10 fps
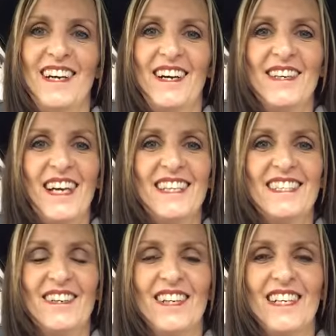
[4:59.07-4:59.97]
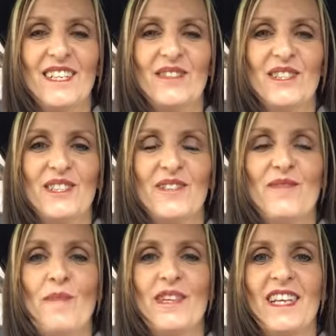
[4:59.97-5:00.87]
Okay, so I'll catch up with you soon.
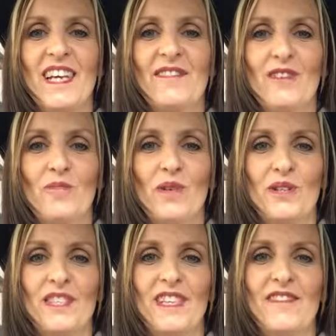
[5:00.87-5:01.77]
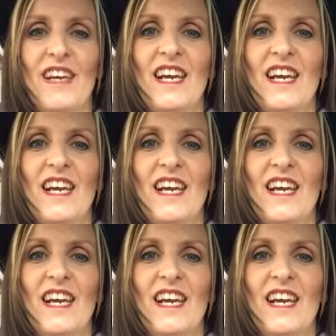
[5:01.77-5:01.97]
Remember to think and feel positive.